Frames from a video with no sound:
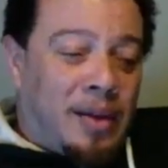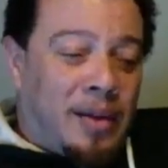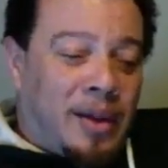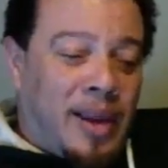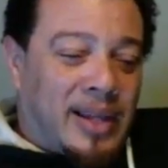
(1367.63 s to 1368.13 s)

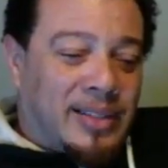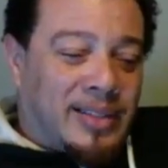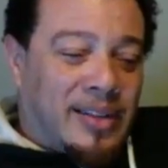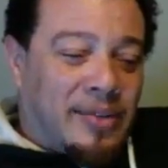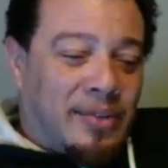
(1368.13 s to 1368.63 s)
he has a
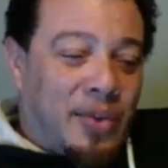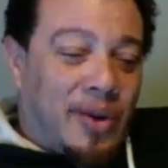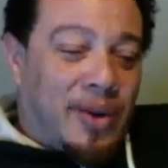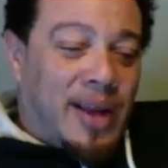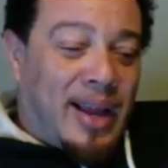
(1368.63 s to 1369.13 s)

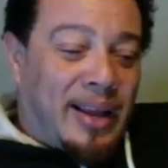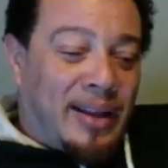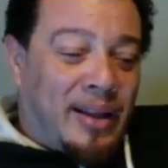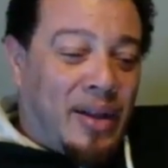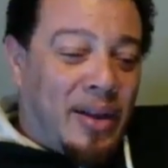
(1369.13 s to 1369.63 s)

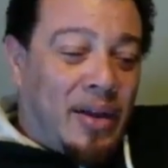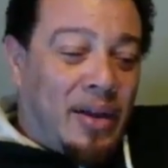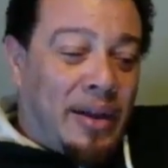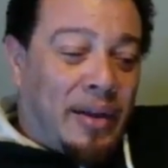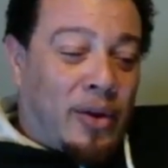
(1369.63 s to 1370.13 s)
7.9
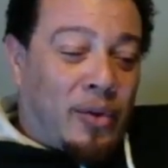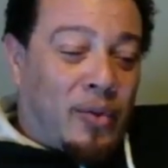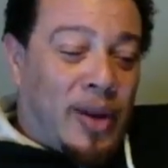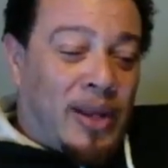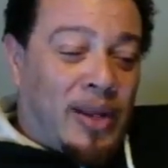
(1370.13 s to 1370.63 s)
and
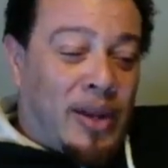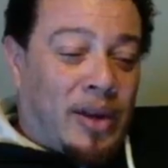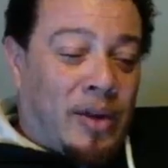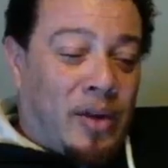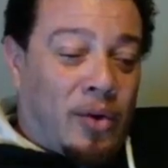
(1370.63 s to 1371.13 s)

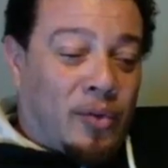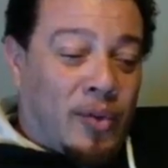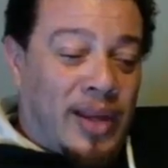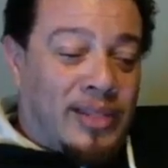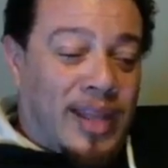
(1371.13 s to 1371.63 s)
on
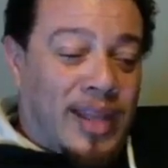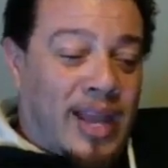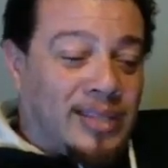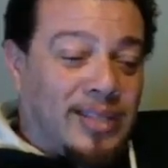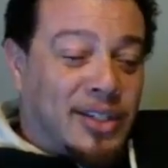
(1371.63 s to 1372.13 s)
race
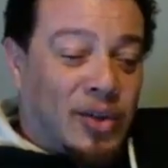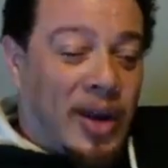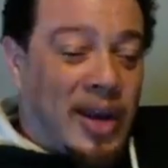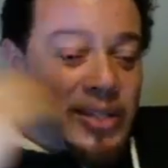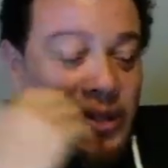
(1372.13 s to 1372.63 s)
gas, and it's
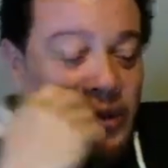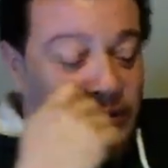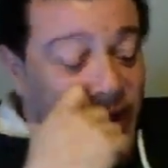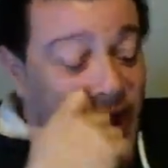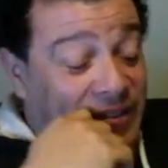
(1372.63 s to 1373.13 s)
crazy in the
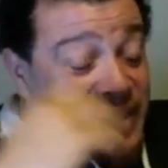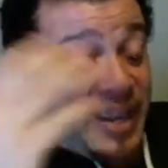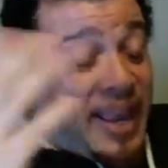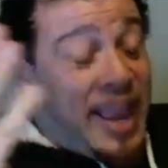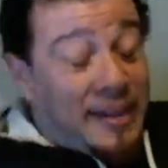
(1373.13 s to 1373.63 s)

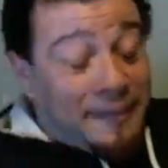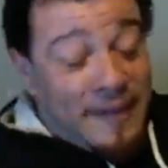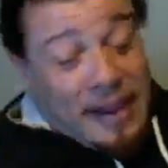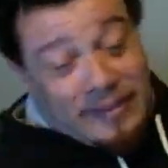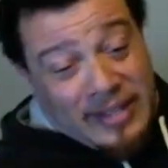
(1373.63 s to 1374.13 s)
5T. And the
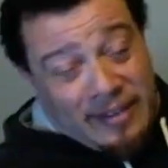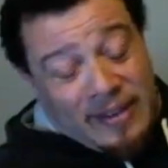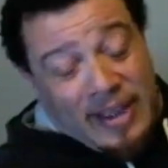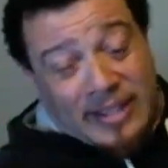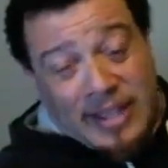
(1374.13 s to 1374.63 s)

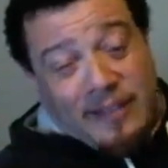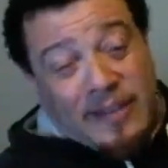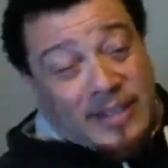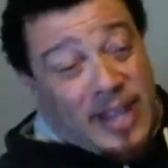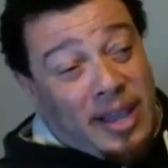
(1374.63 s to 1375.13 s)
5T is
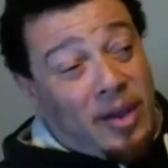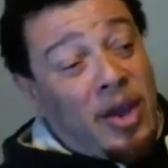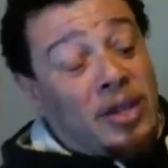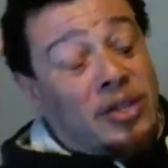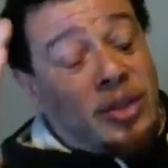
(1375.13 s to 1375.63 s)
heavy as hell.
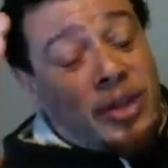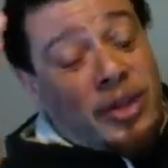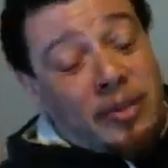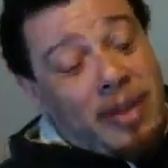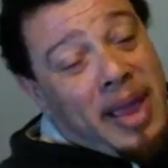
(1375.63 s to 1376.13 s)
So can
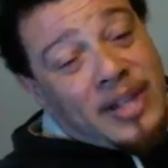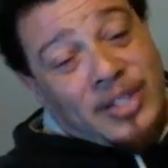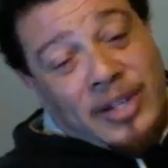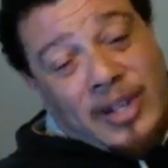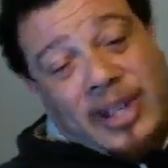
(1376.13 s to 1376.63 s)
you
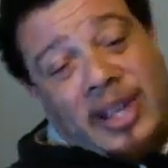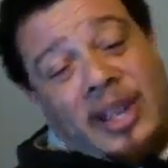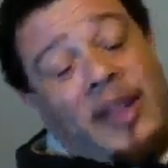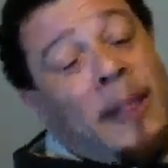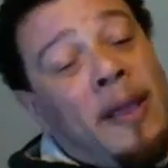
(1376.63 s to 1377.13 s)
imagine
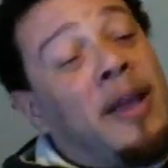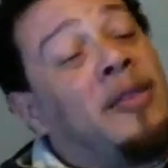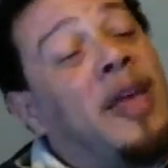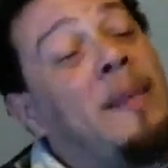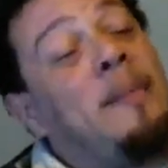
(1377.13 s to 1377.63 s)

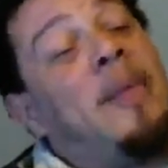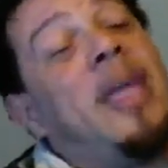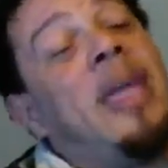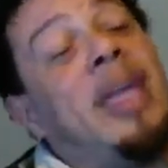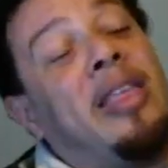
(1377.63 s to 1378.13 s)
that
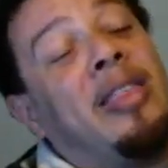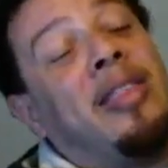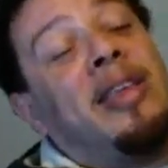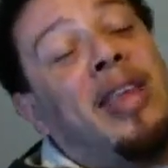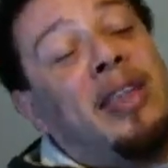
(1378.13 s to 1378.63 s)
being in
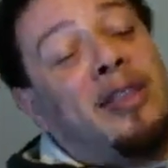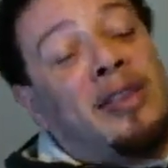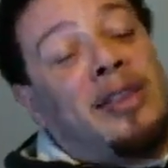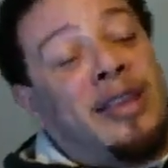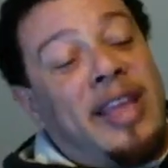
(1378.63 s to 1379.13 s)

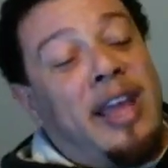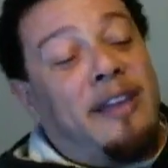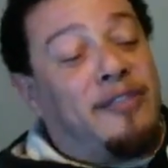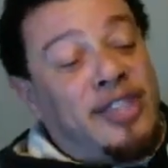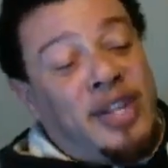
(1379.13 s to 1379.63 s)
the
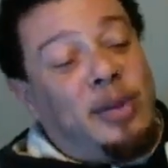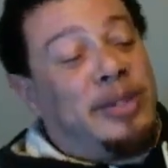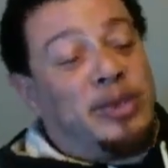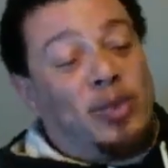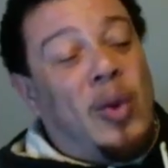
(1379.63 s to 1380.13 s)
FG,
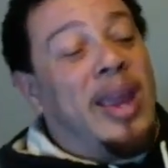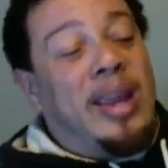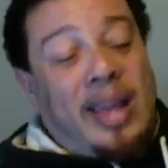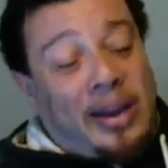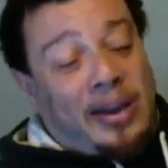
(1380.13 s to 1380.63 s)
which is way
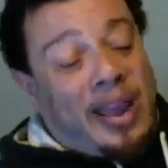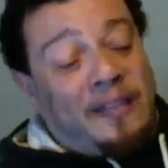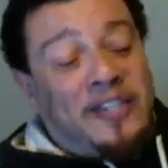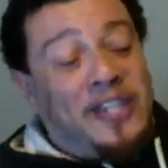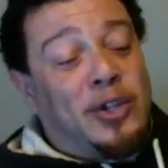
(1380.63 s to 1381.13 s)
lighter? The
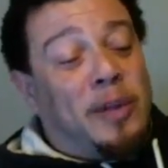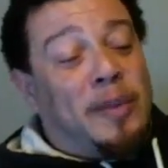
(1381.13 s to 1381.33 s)
FG is only